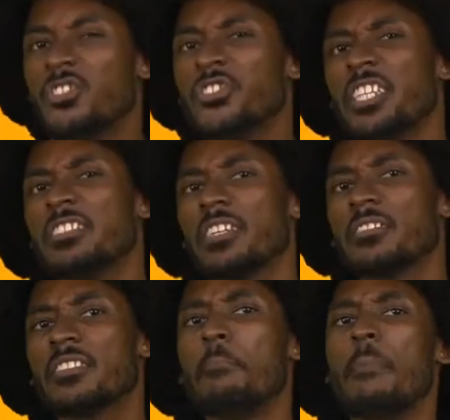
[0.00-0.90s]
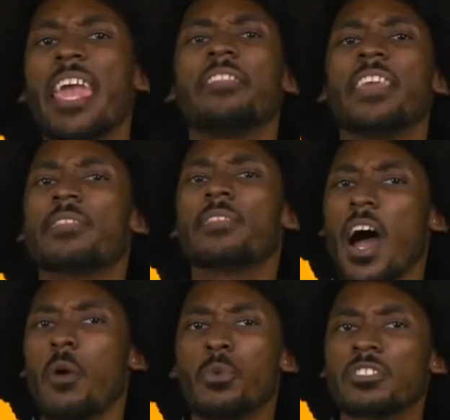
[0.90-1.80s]
Jesus, the man they
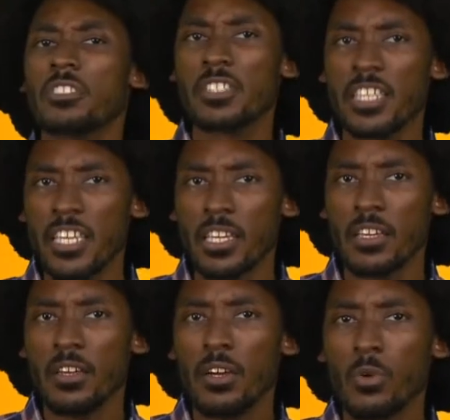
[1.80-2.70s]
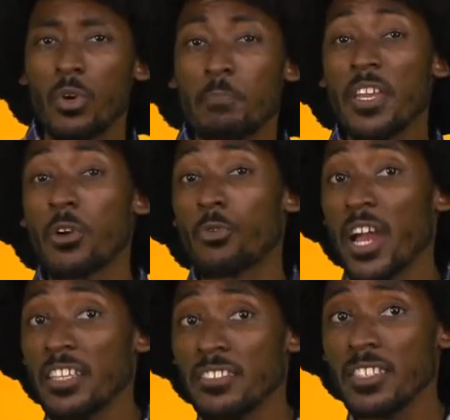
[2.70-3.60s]
thought was their king, would be
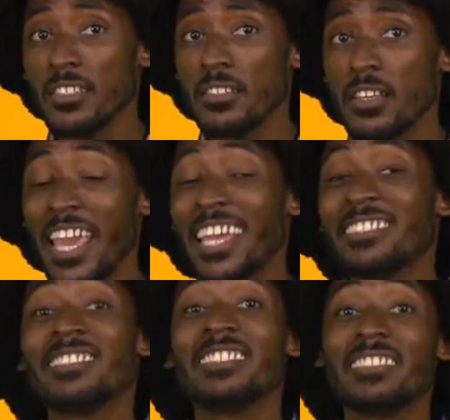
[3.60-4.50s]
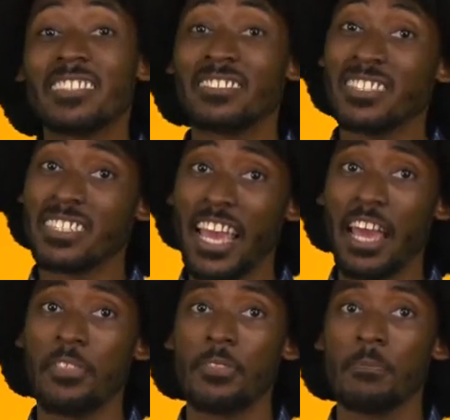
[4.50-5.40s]
arrested and sentenced to
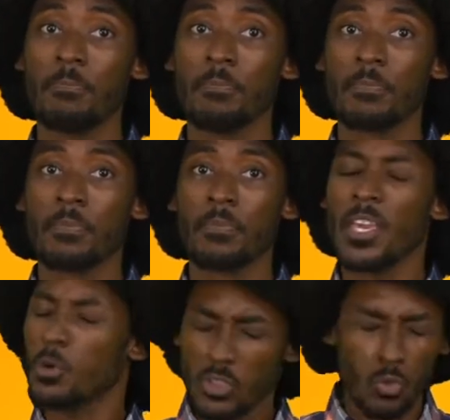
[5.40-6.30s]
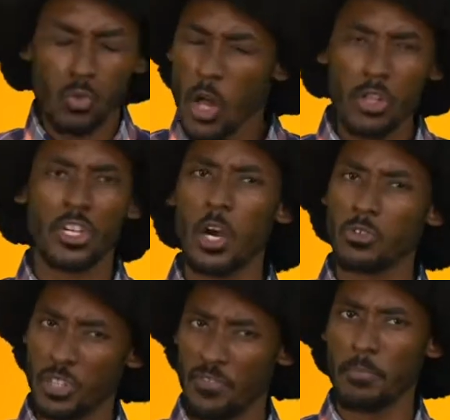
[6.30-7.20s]
death. It was a roller coaster of